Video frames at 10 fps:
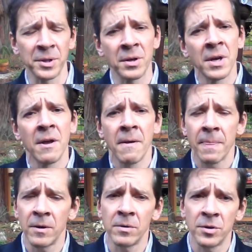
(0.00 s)
And
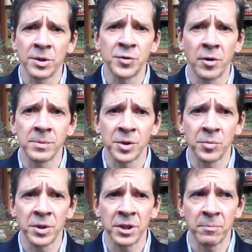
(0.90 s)
those forms are
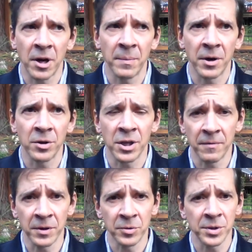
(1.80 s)
really primarily
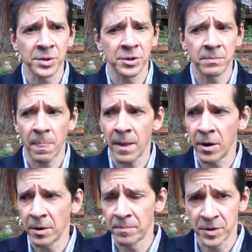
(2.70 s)
of interest
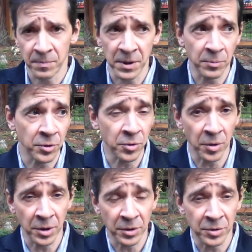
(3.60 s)
to people who
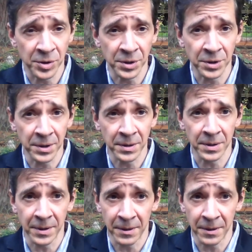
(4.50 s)
are interested in